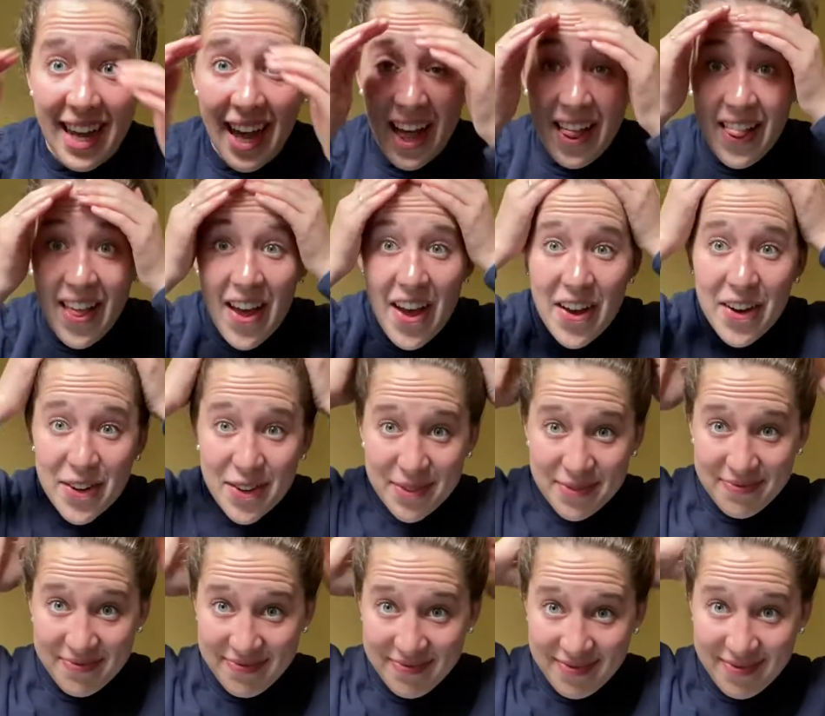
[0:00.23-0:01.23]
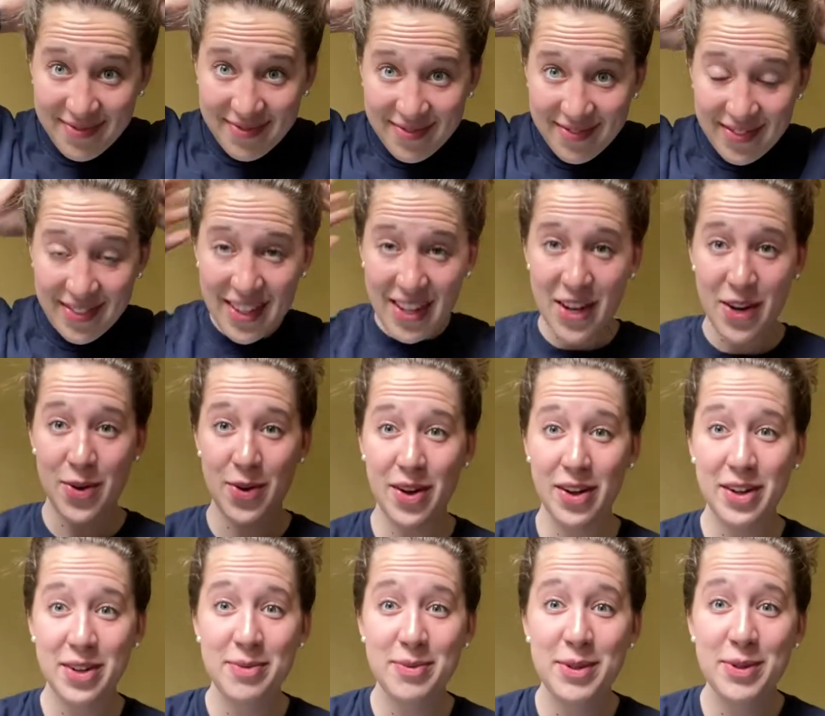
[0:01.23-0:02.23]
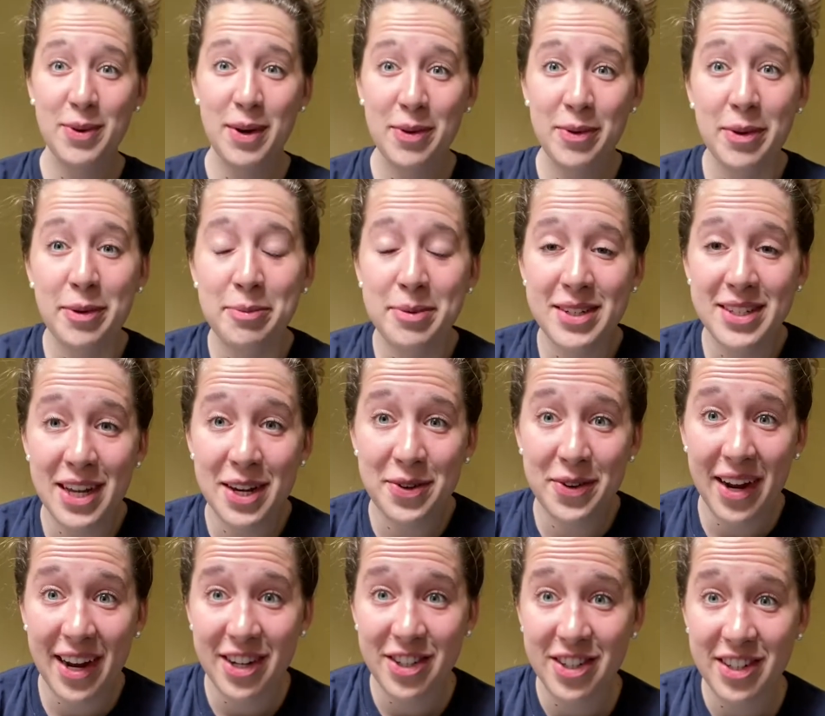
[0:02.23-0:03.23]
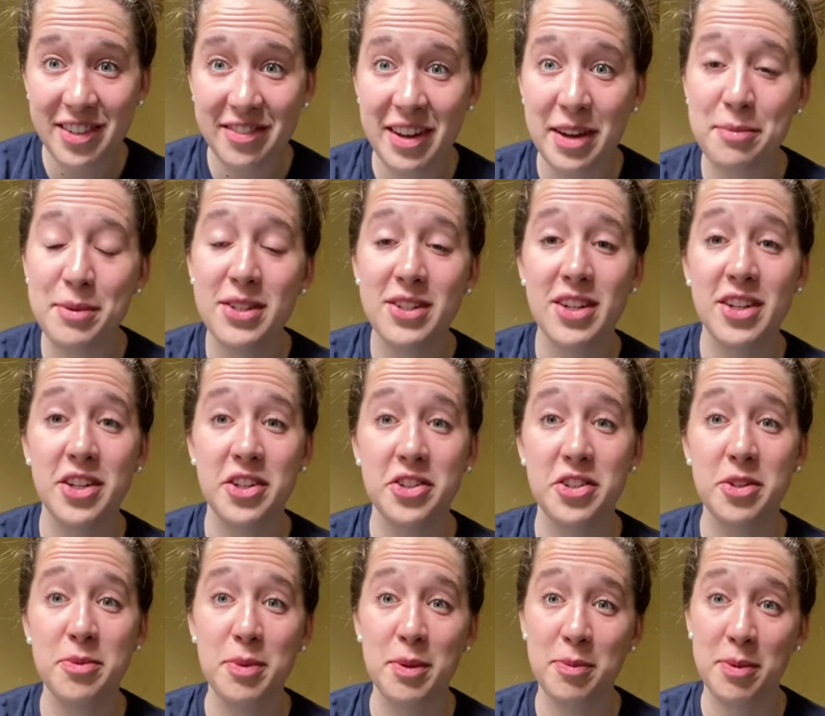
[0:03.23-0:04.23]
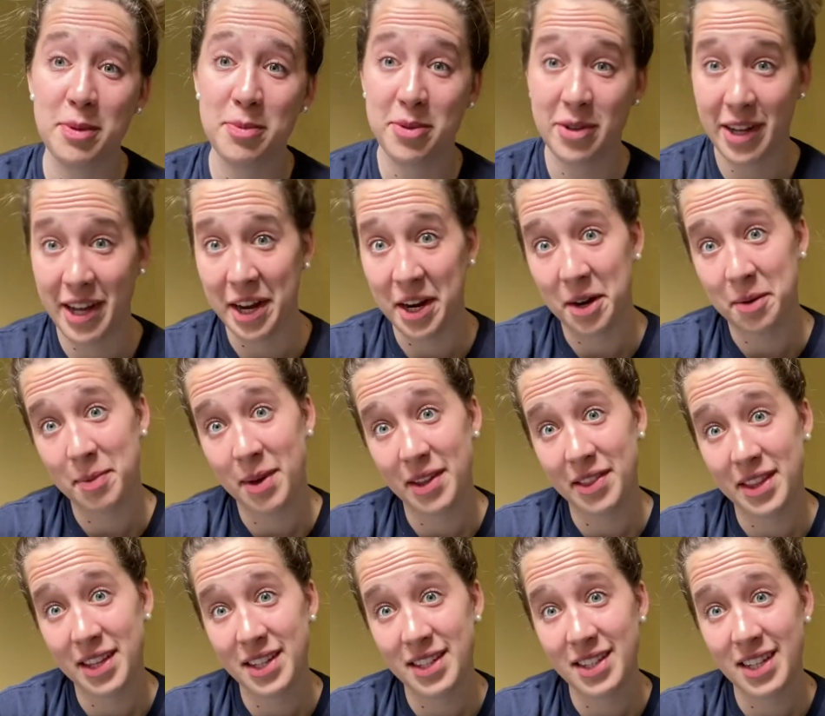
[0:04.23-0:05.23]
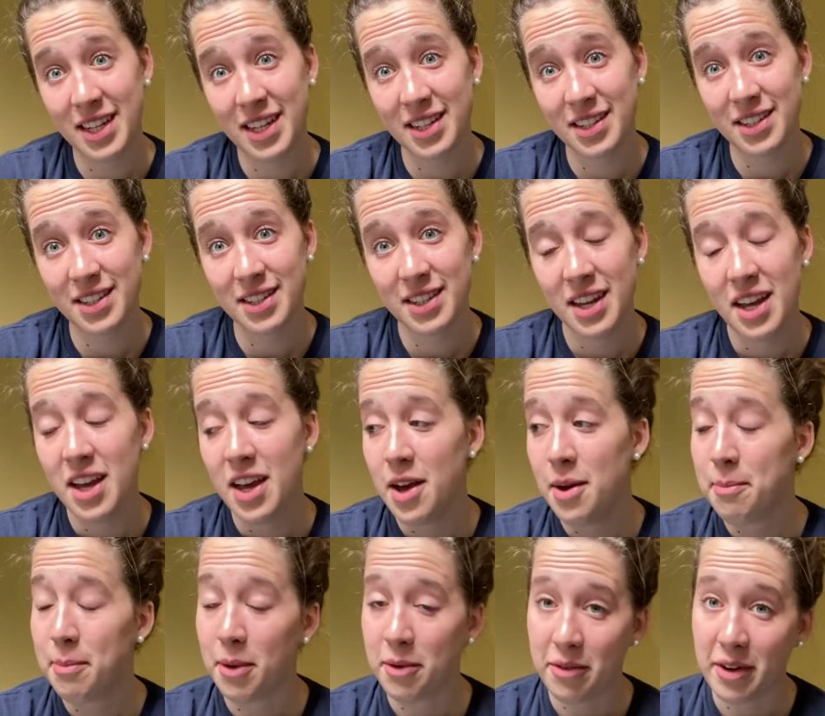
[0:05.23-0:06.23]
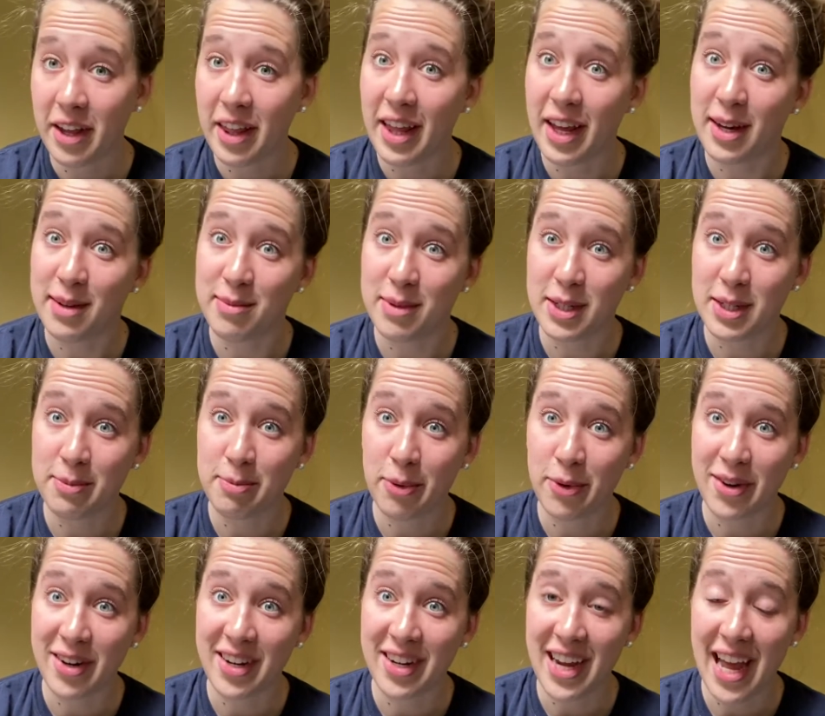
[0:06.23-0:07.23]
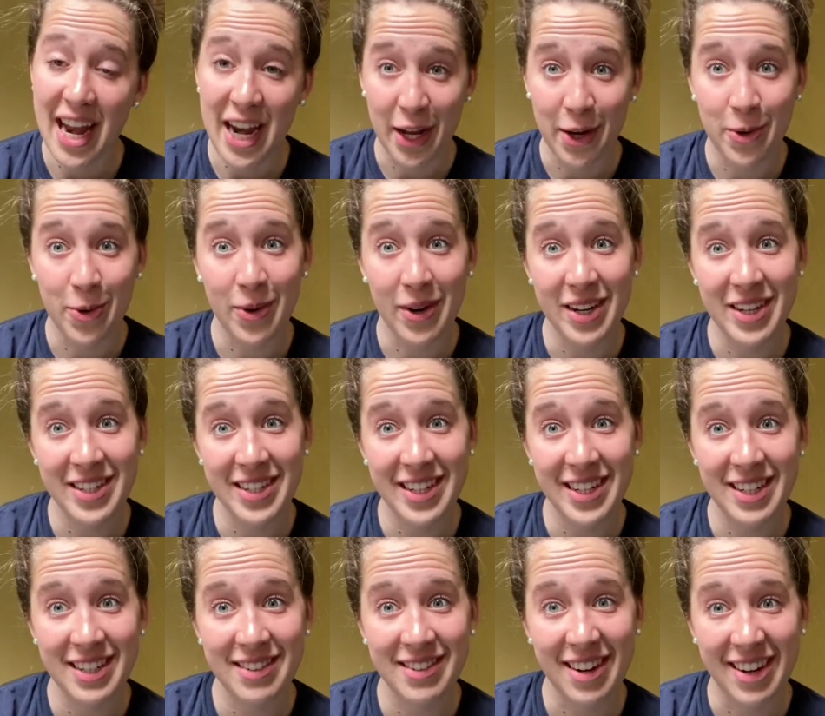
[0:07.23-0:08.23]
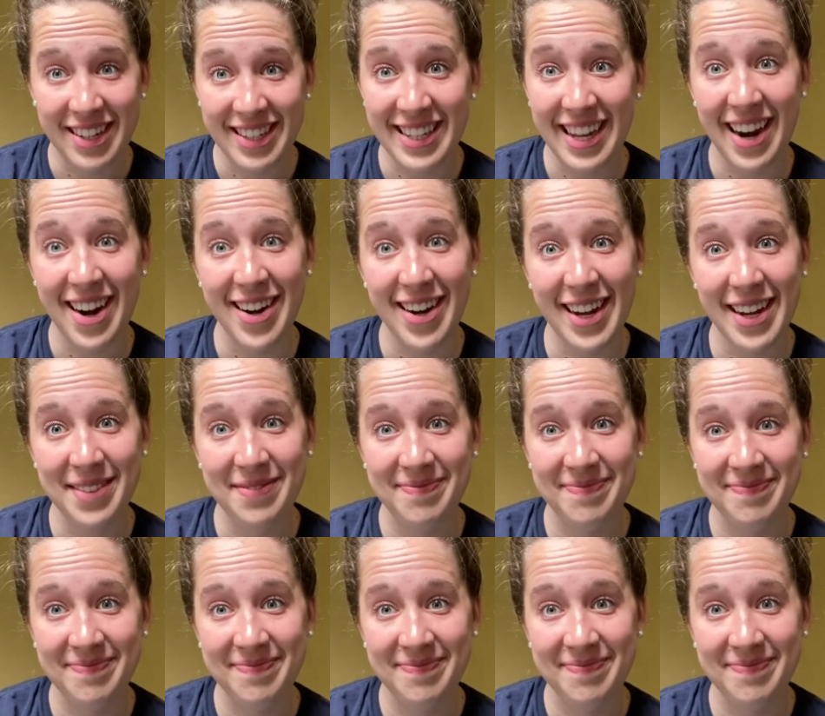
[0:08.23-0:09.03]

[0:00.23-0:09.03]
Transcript: Hello! Welcome to where we pretend we're actually famous on YouTube and people care about these things, but really I'm just bored and in quarantine on Saturday.